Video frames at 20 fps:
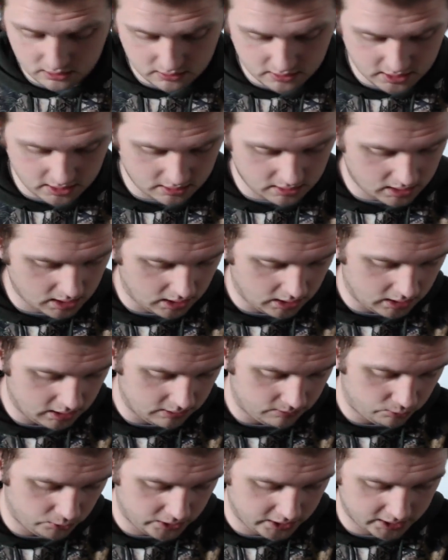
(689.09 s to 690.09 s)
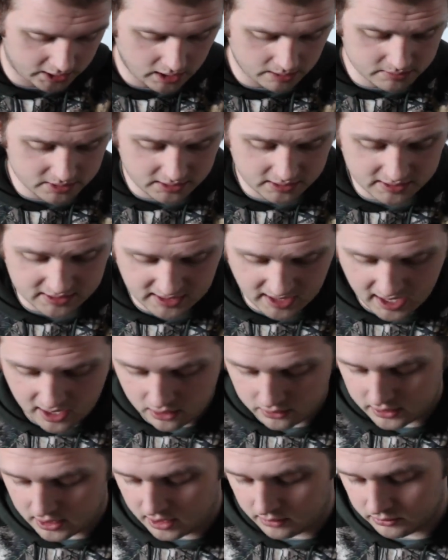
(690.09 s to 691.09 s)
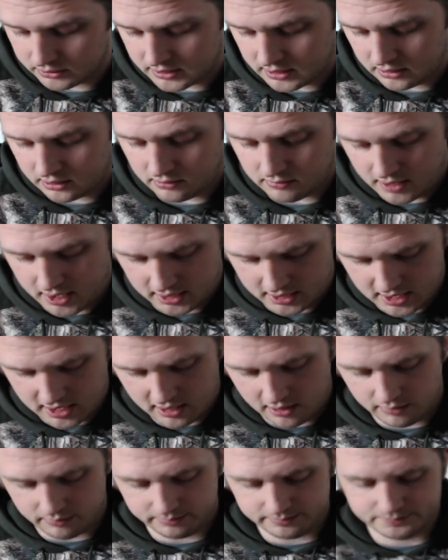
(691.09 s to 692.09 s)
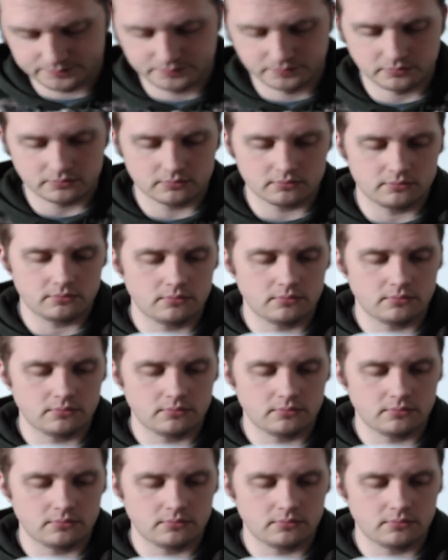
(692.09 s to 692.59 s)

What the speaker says: They do it. When it comes to sound, I will tell you right now,